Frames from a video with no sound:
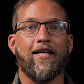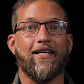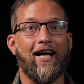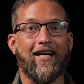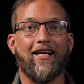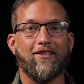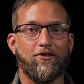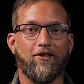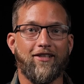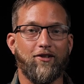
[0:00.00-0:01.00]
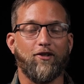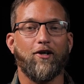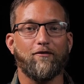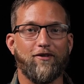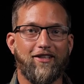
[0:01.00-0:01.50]
got answered in our
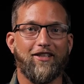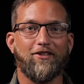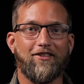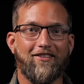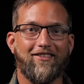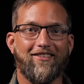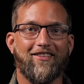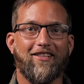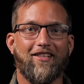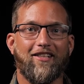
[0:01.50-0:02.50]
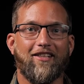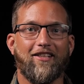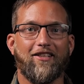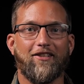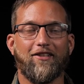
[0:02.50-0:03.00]
conversation,
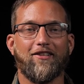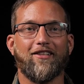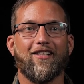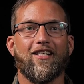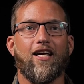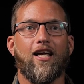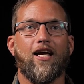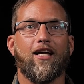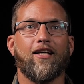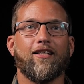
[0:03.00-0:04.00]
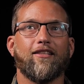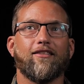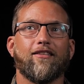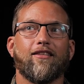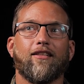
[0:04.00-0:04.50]
you know. And
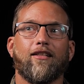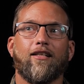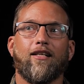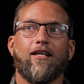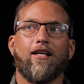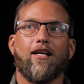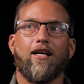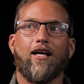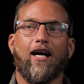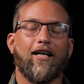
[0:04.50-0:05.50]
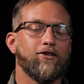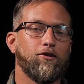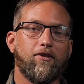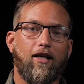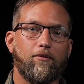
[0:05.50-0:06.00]
I
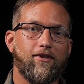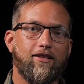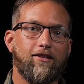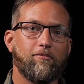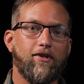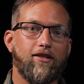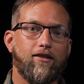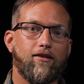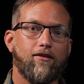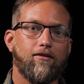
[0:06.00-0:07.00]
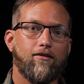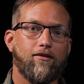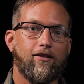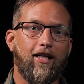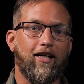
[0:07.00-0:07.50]
knew God was in the midst,
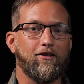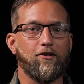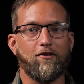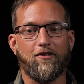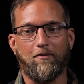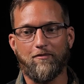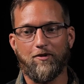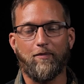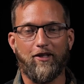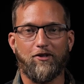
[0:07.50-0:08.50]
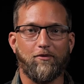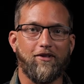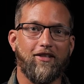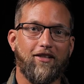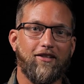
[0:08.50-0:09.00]
and I knew something special
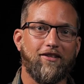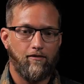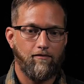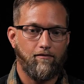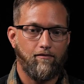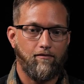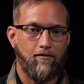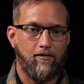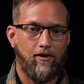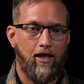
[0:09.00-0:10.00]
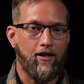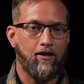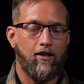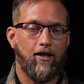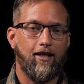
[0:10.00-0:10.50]
was there. I
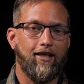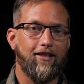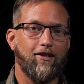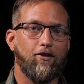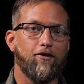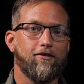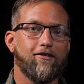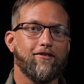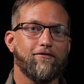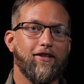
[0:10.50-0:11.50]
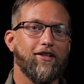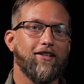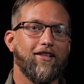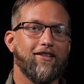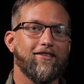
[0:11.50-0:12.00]
thought I had it all figured
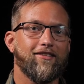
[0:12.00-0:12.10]
out.